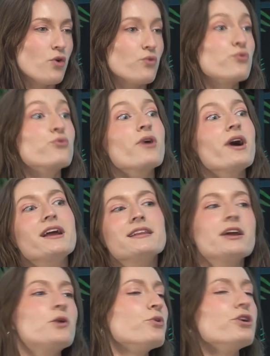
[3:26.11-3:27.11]
Right.
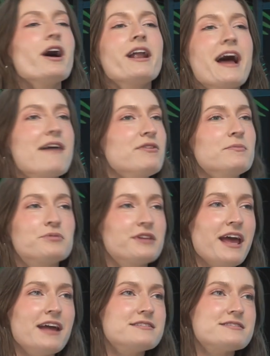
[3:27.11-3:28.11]
Like, we're not having
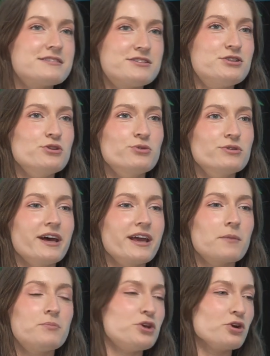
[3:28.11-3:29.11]
plants to
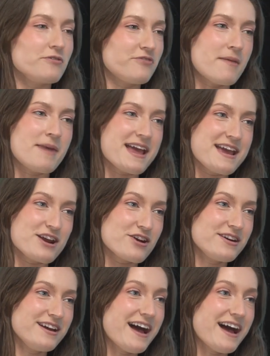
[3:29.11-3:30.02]
purify my air.